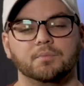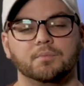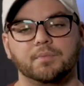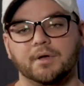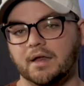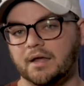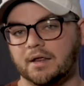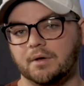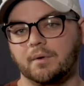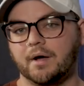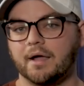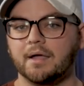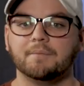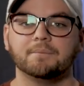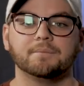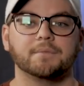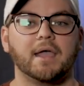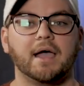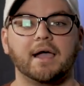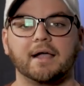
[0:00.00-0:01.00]
But anyway,
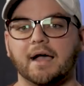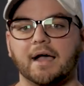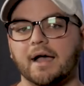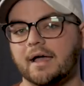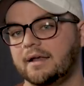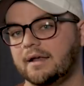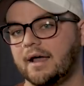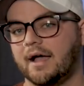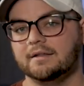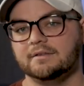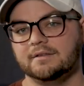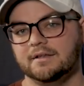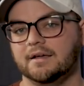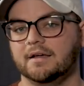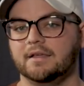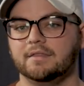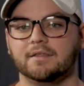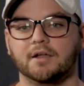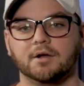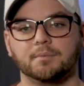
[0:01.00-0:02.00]
I got an
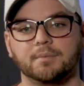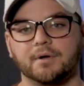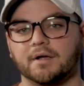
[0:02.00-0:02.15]
idea in there